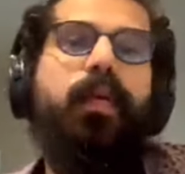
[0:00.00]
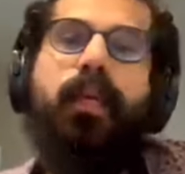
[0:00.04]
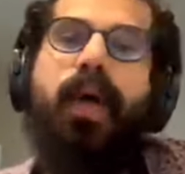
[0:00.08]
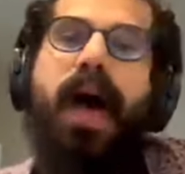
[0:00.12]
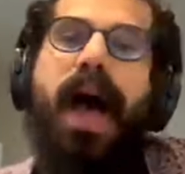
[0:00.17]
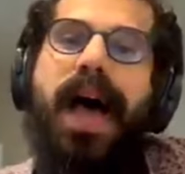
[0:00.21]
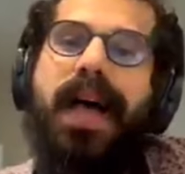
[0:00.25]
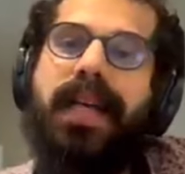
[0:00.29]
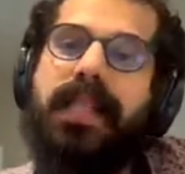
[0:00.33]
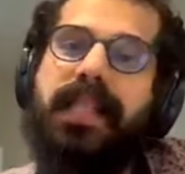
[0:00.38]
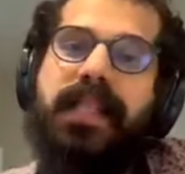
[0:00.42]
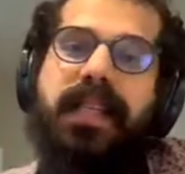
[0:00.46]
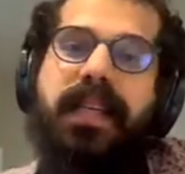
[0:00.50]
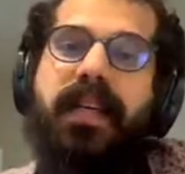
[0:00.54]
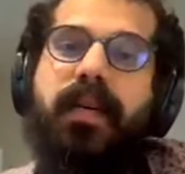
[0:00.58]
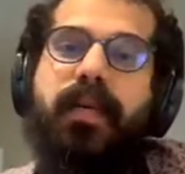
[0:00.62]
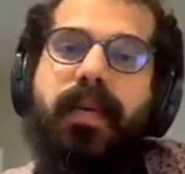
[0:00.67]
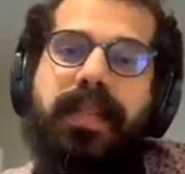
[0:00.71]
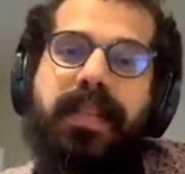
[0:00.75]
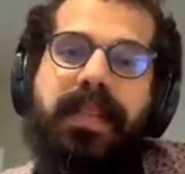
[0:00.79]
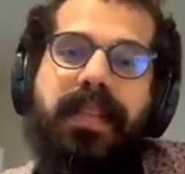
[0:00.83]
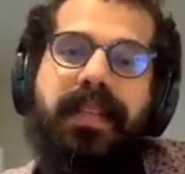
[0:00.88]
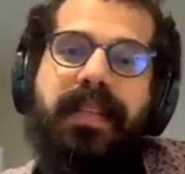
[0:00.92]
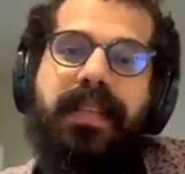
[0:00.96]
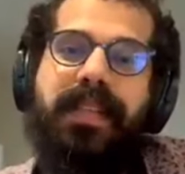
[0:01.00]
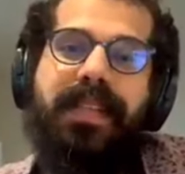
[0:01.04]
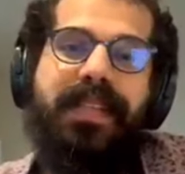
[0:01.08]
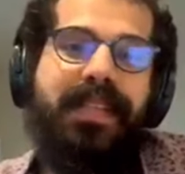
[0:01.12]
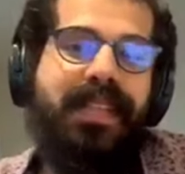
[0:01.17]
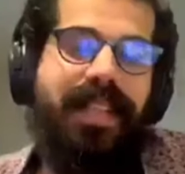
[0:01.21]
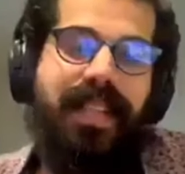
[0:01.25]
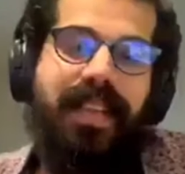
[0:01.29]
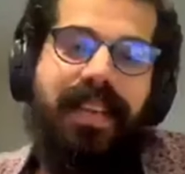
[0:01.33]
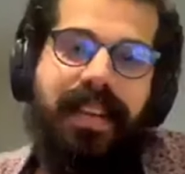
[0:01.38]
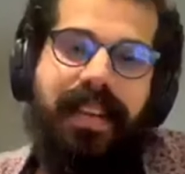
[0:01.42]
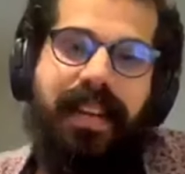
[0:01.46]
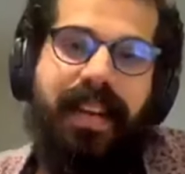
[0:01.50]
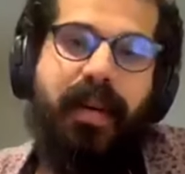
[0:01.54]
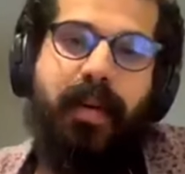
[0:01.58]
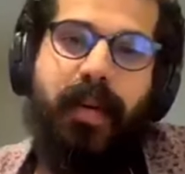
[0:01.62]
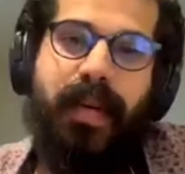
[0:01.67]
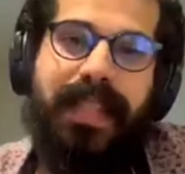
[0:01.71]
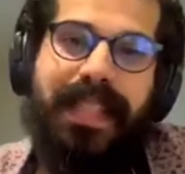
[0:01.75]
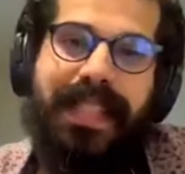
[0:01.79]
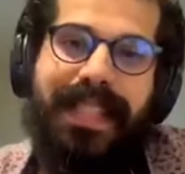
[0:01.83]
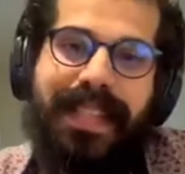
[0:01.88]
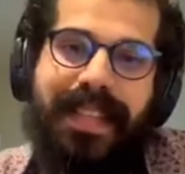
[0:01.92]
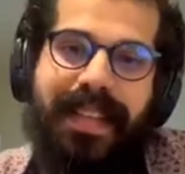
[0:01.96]
as equal citizens in an
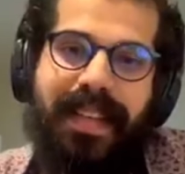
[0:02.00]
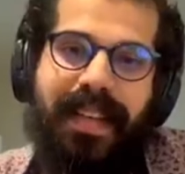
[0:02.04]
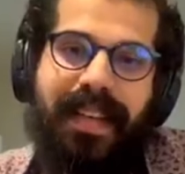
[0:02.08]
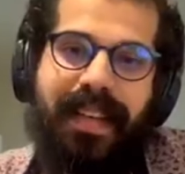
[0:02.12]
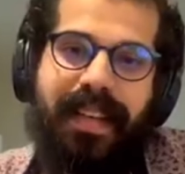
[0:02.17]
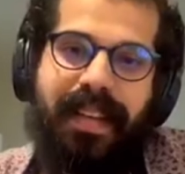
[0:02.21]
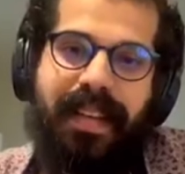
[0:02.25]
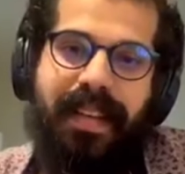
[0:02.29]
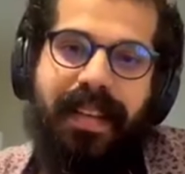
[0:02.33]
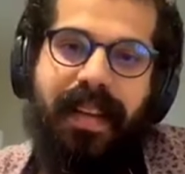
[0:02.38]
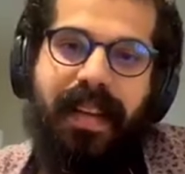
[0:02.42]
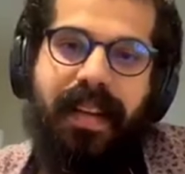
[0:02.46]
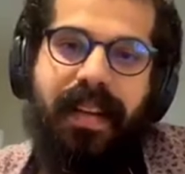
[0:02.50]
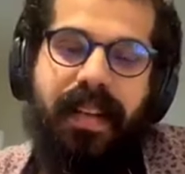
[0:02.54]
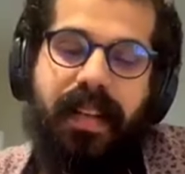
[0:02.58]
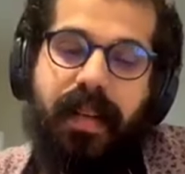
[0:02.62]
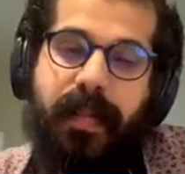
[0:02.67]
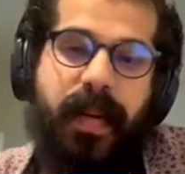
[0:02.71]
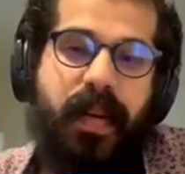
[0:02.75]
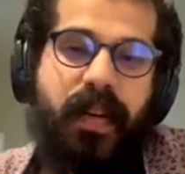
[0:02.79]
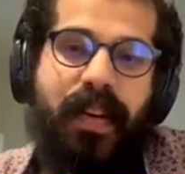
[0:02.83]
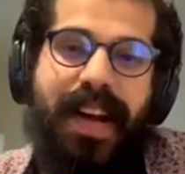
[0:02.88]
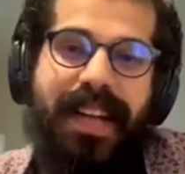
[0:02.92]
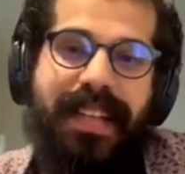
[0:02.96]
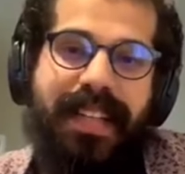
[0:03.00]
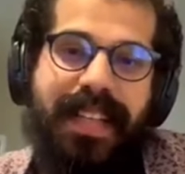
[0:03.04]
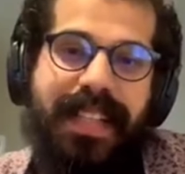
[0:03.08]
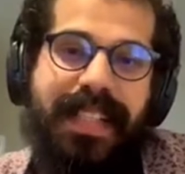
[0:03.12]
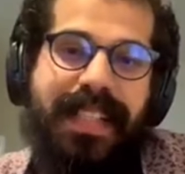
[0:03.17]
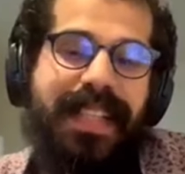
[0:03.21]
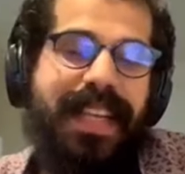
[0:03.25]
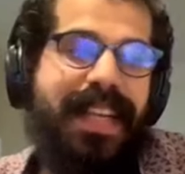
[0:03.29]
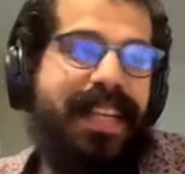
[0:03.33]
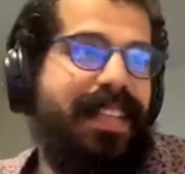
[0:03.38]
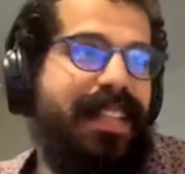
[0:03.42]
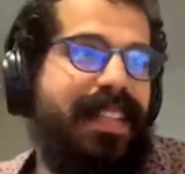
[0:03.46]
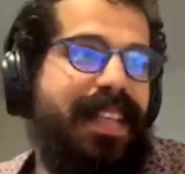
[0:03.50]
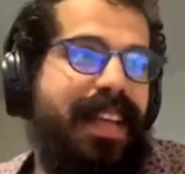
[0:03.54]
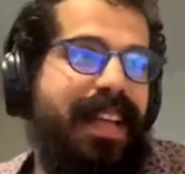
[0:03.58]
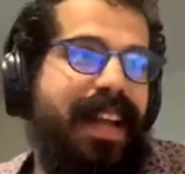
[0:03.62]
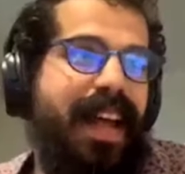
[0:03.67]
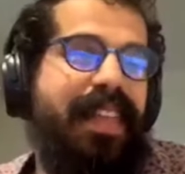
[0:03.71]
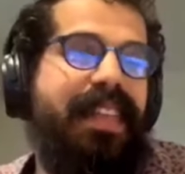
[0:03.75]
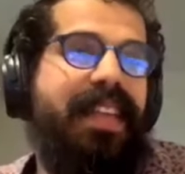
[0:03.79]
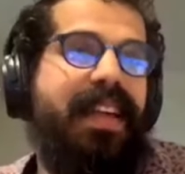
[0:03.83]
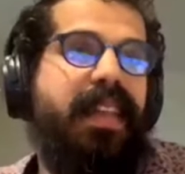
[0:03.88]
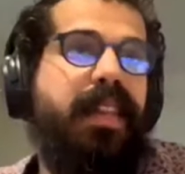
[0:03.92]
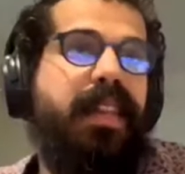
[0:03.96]
equal uh, in a democratic state, and
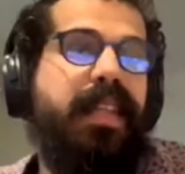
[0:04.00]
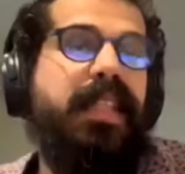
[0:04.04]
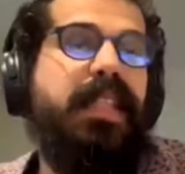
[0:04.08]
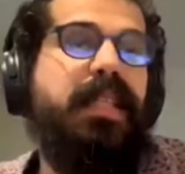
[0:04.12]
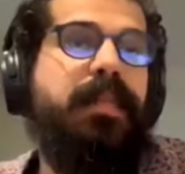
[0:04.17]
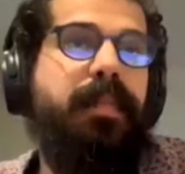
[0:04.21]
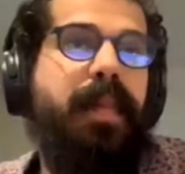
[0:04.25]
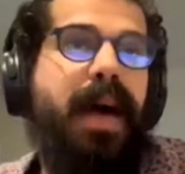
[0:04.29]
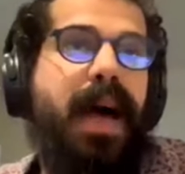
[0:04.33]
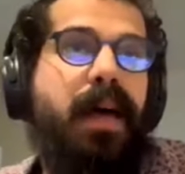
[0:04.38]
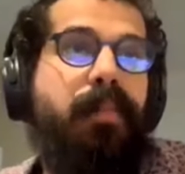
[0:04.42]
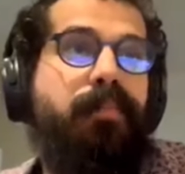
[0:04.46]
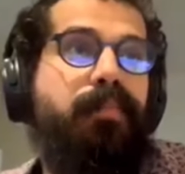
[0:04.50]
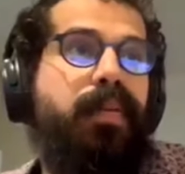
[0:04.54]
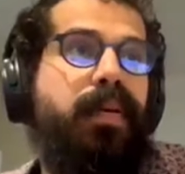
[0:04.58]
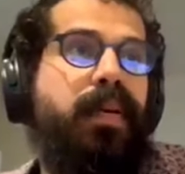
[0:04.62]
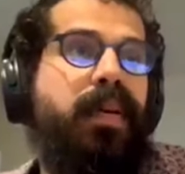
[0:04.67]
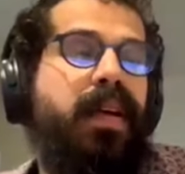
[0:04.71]
I think this map,